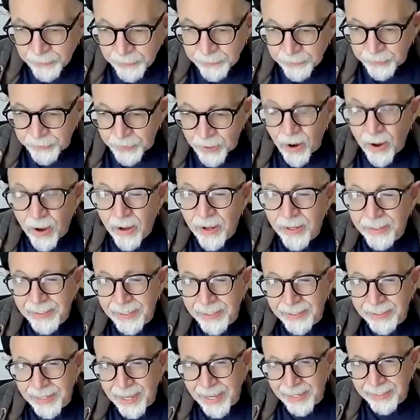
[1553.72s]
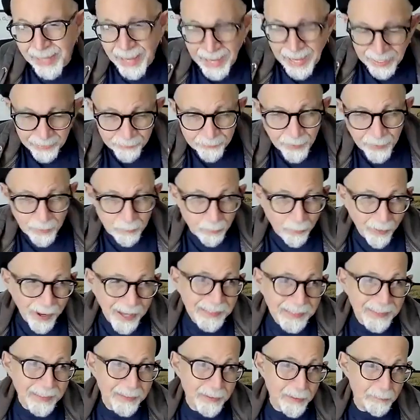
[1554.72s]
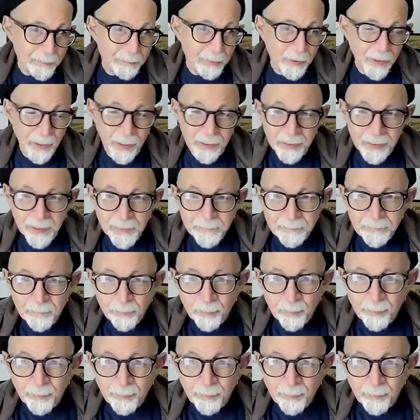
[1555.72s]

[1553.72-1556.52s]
he's gone. And as I'm writing the book,